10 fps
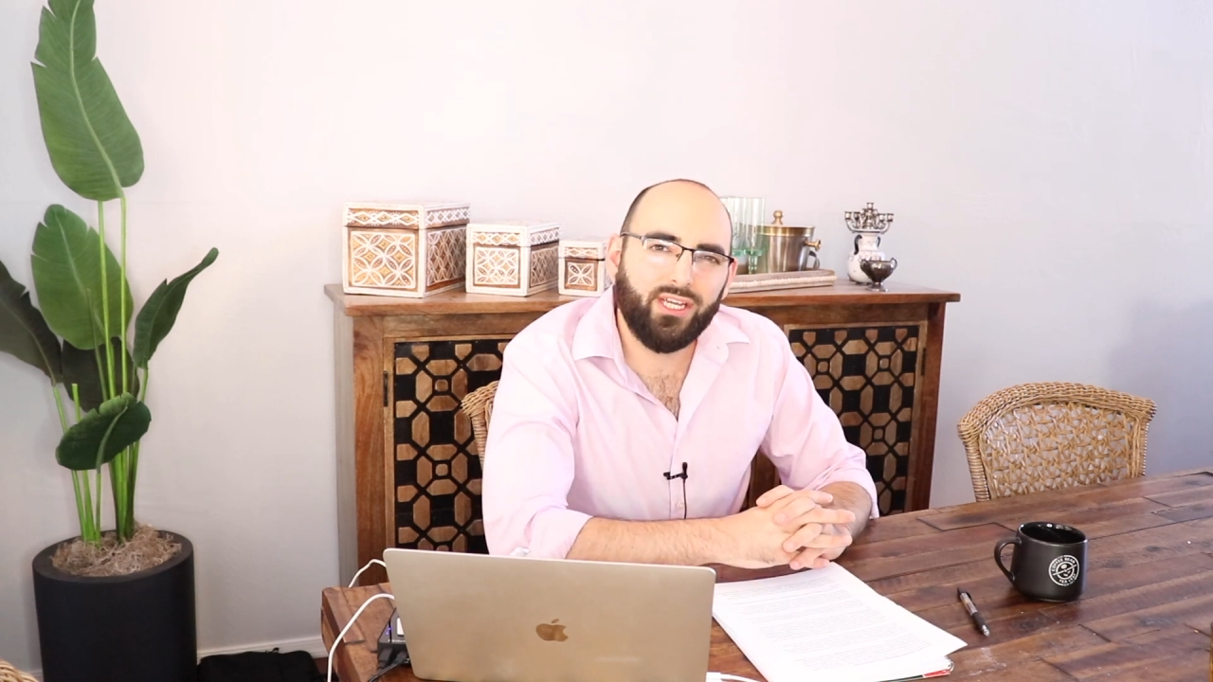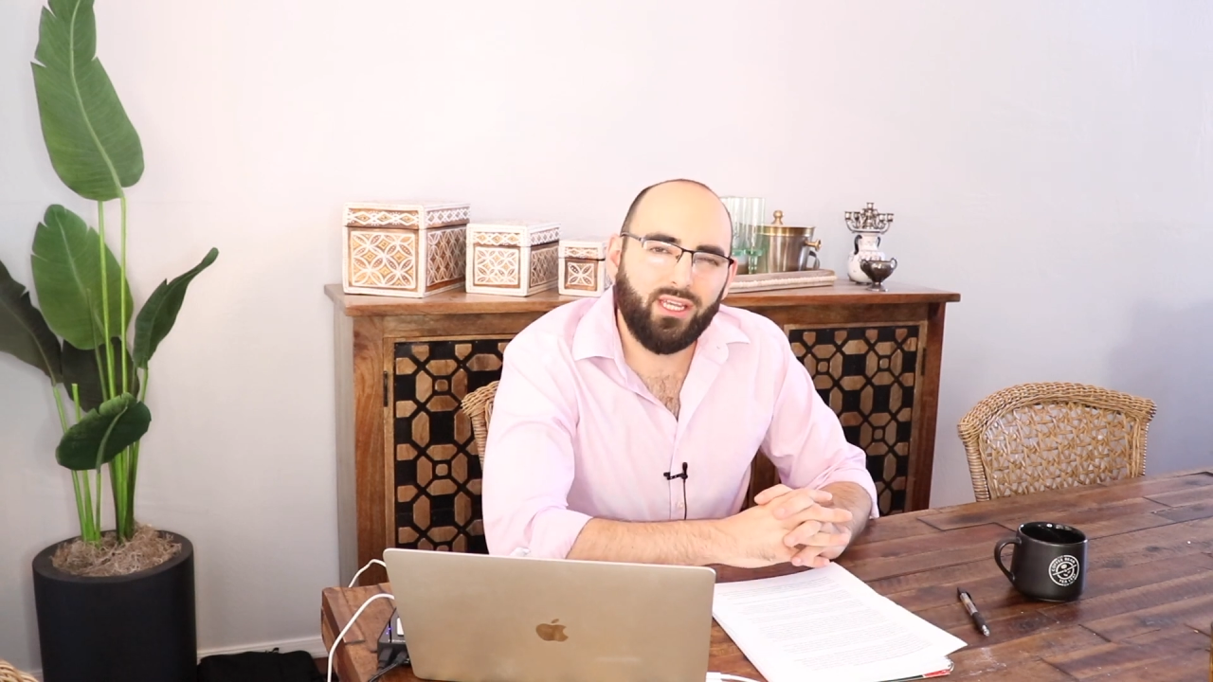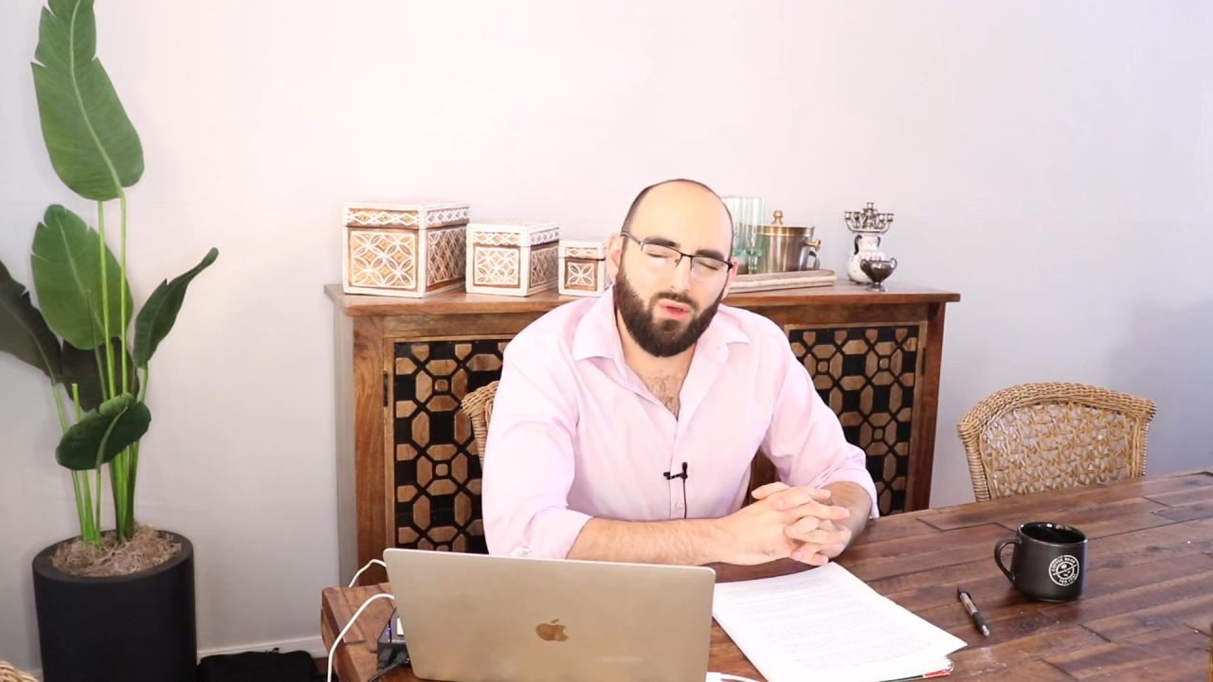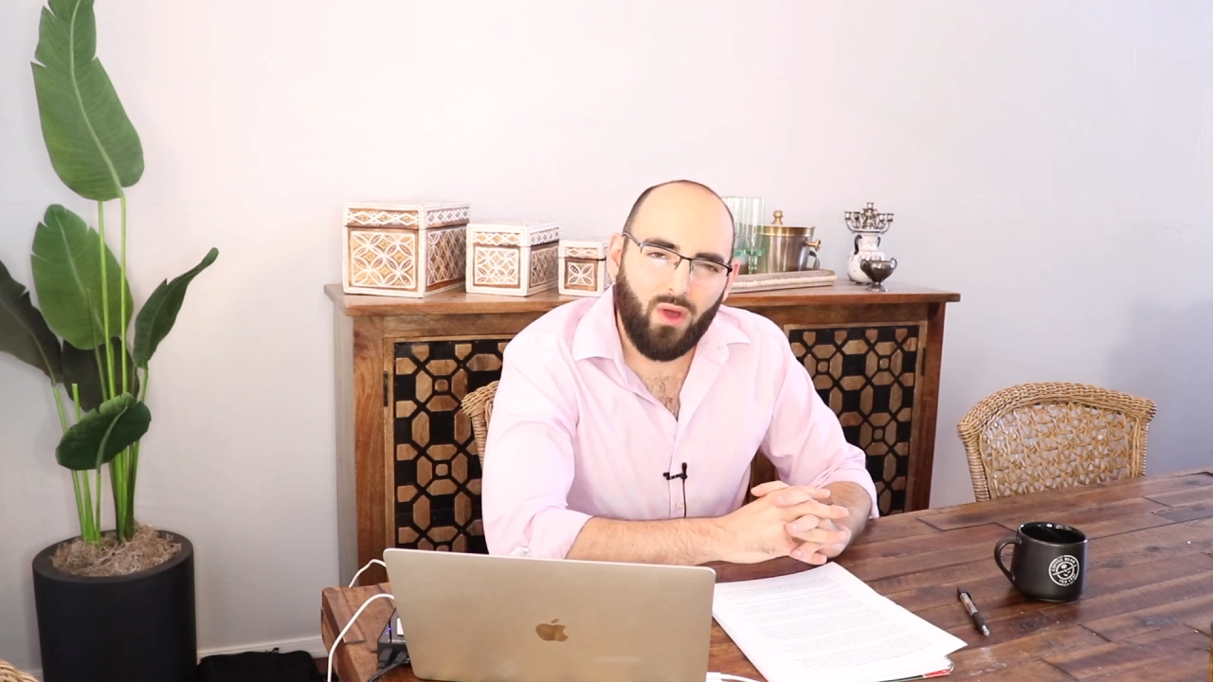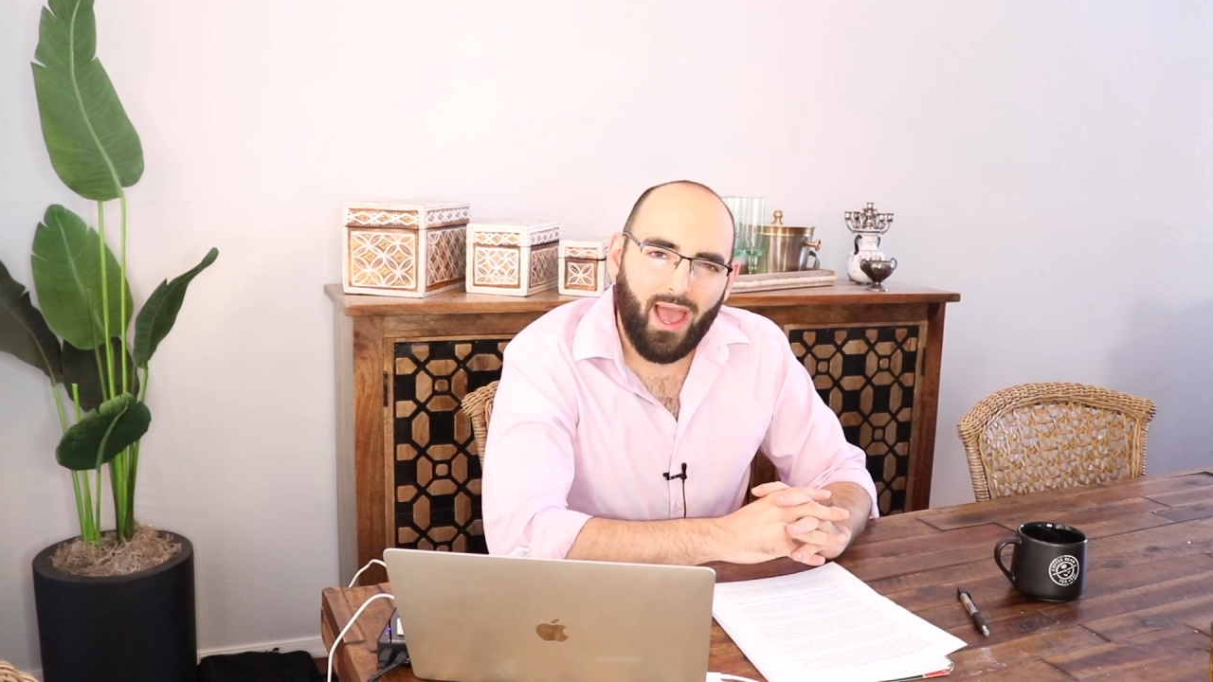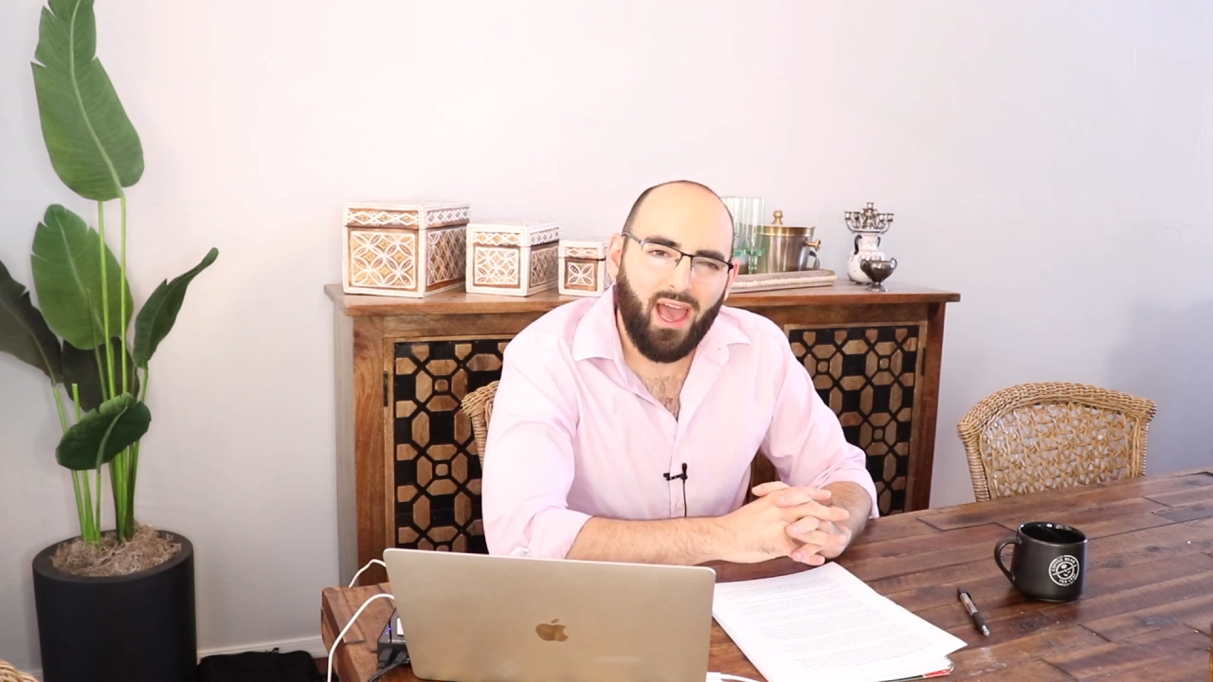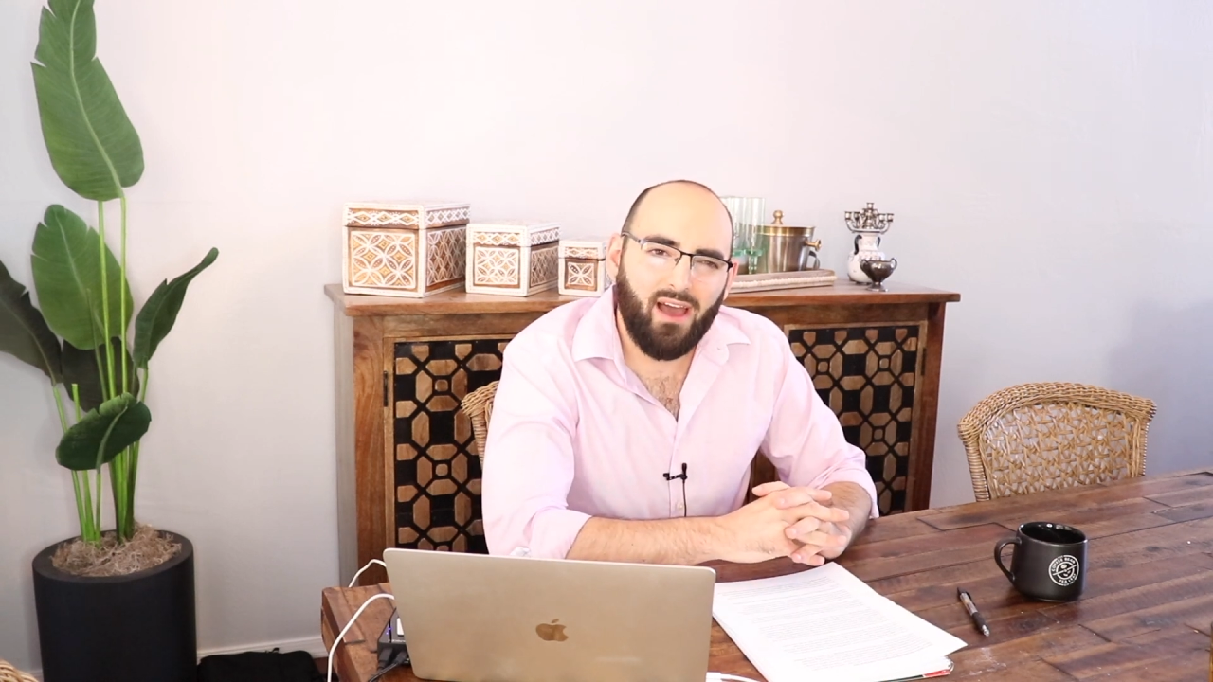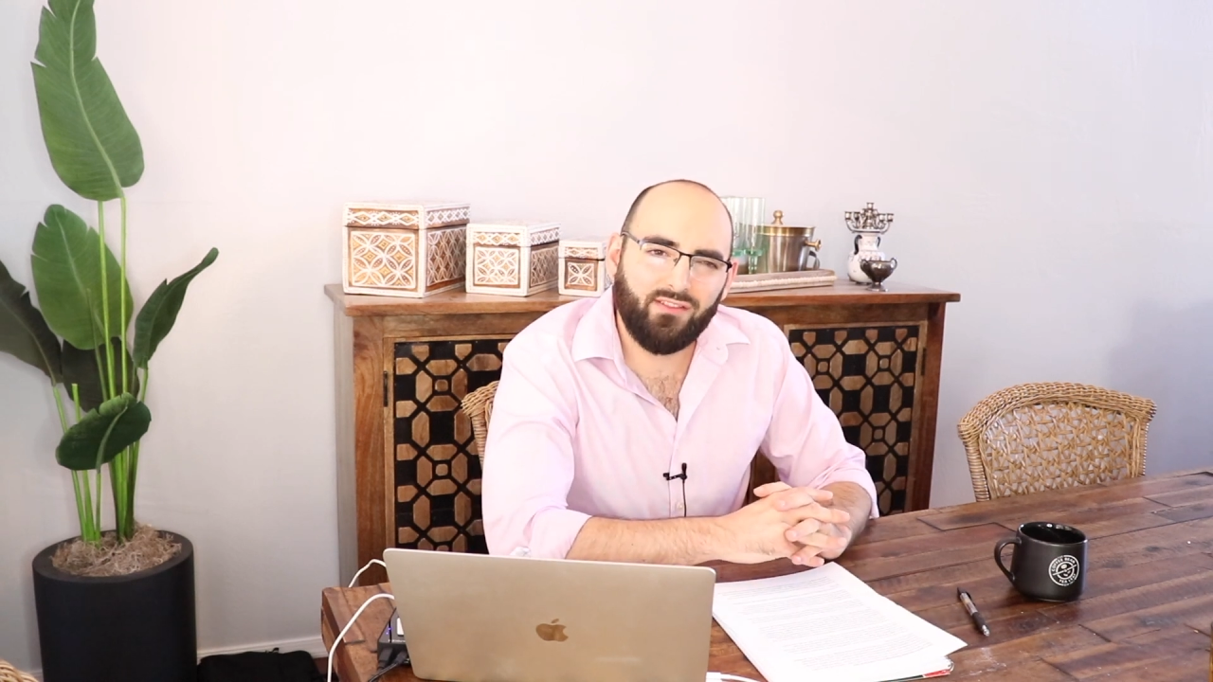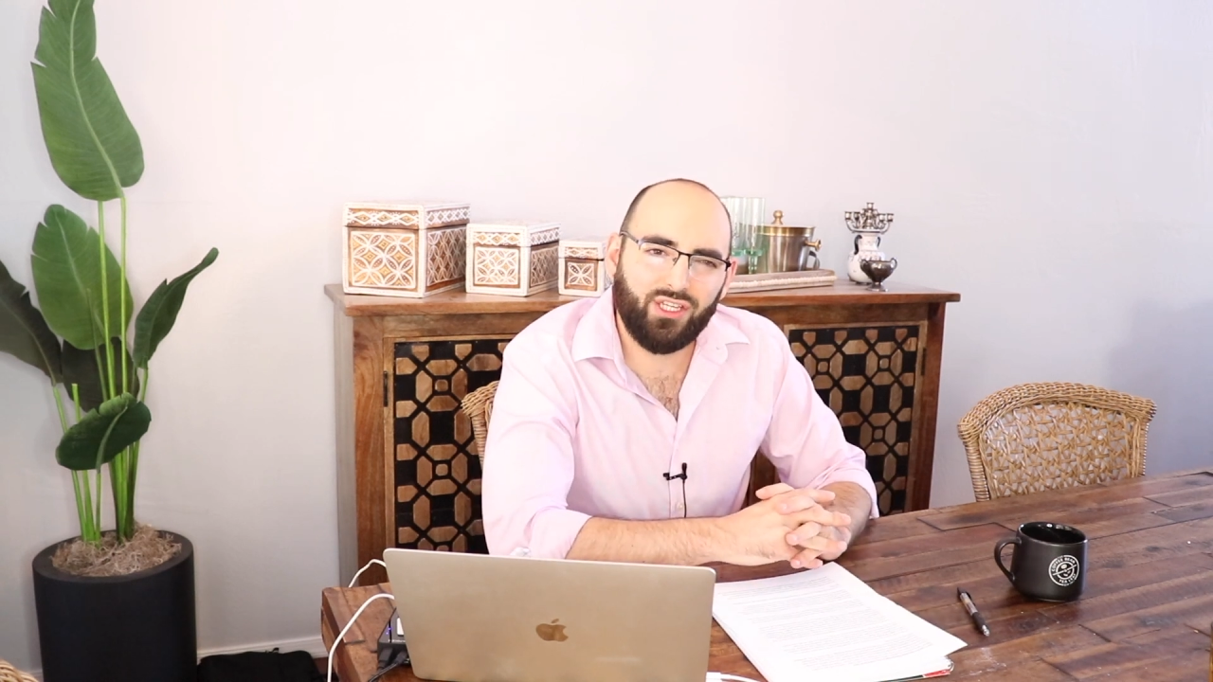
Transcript: you have